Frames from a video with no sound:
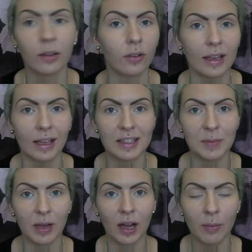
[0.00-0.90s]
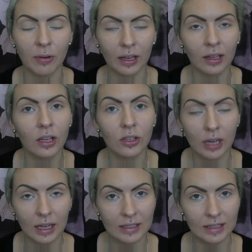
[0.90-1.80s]
Great Gatsby eyebrow.
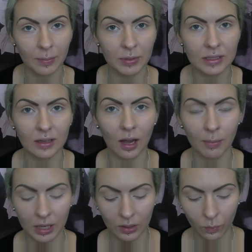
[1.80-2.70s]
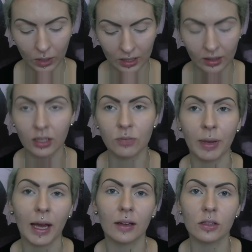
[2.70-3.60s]
Your next step is to come in with a
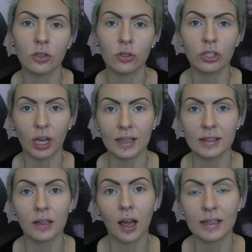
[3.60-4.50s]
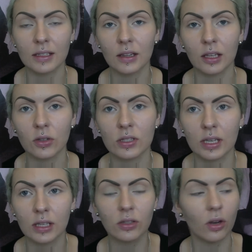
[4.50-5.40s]
powder 2 shades lighter than your
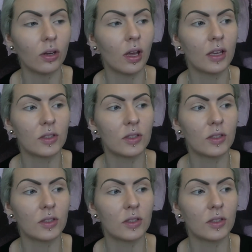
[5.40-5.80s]
skin tone.